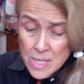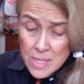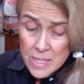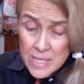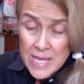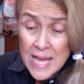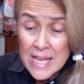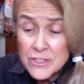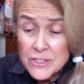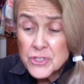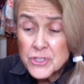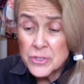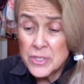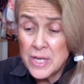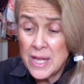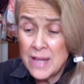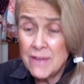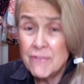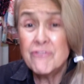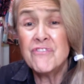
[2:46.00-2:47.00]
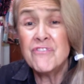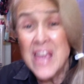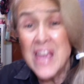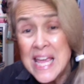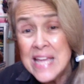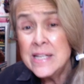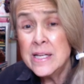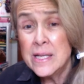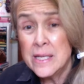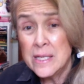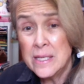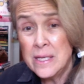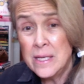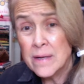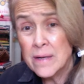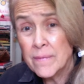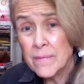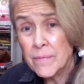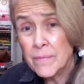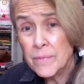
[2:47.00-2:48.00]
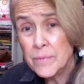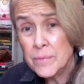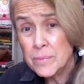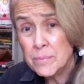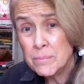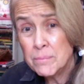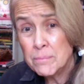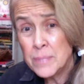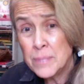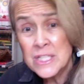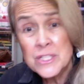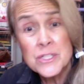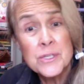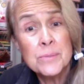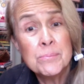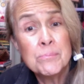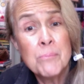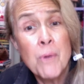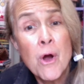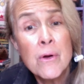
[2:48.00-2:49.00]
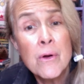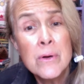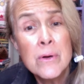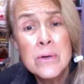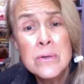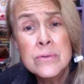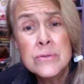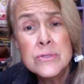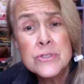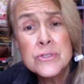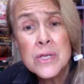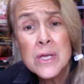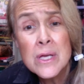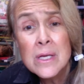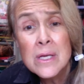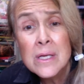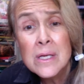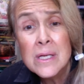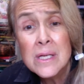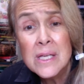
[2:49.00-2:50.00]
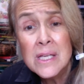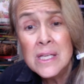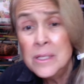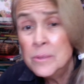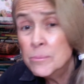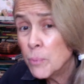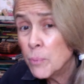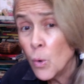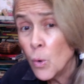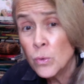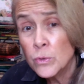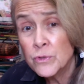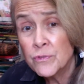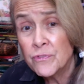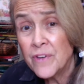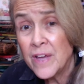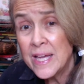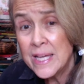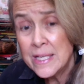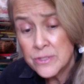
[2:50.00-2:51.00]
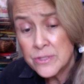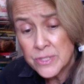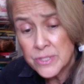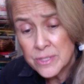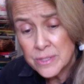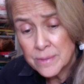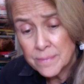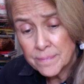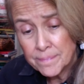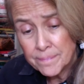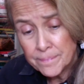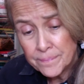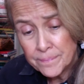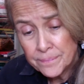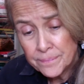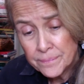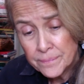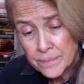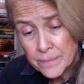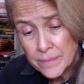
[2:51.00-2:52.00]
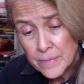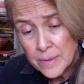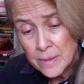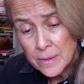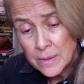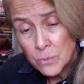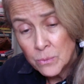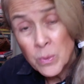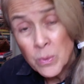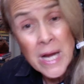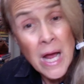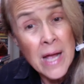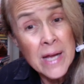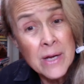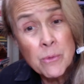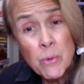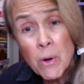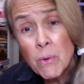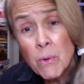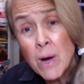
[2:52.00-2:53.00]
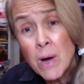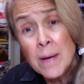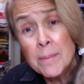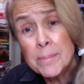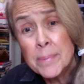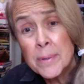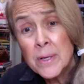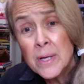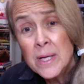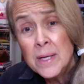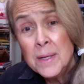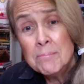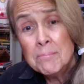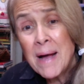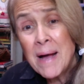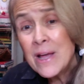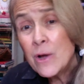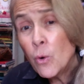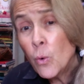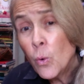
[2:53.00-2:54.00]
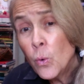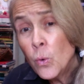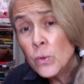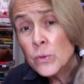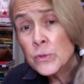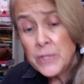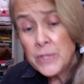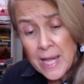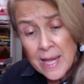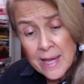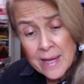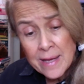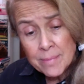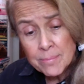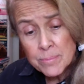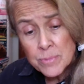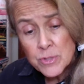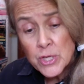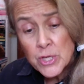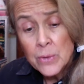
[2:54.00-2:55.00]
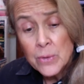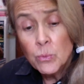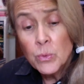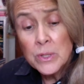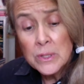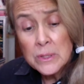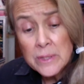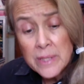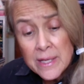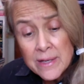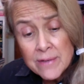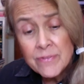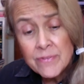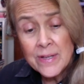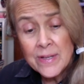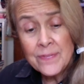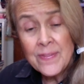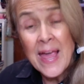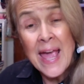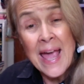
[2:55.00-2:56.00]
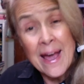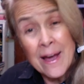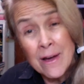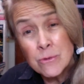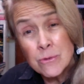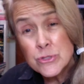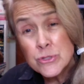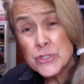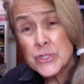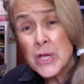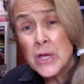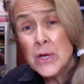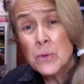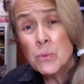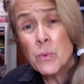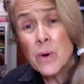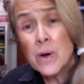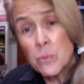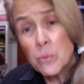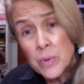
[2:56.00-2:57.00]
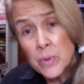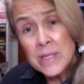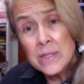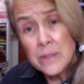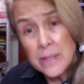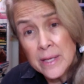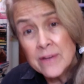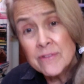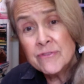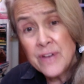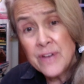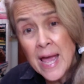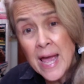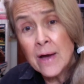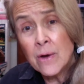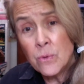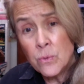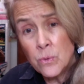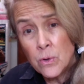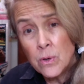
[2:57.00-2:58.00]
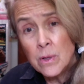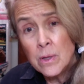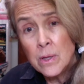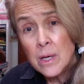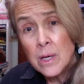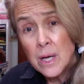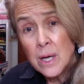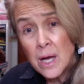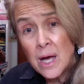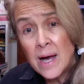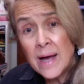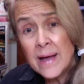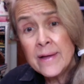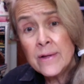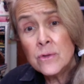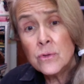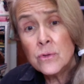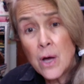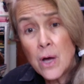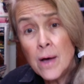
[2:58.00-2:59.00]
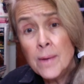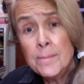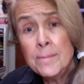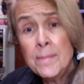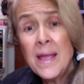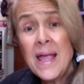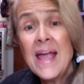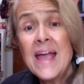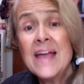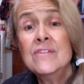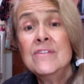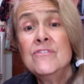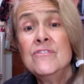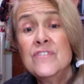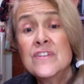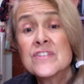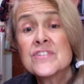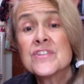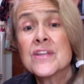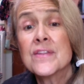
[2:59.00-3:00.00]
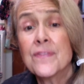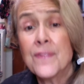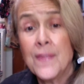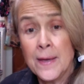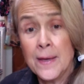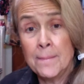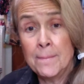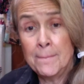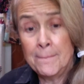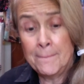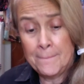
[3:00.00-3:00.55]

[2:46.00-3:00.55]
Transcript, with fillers: Yesterday faded, but tomorrow's in boldface. When I grow up, my old names will live in the house where we live now. I'll come and visit them.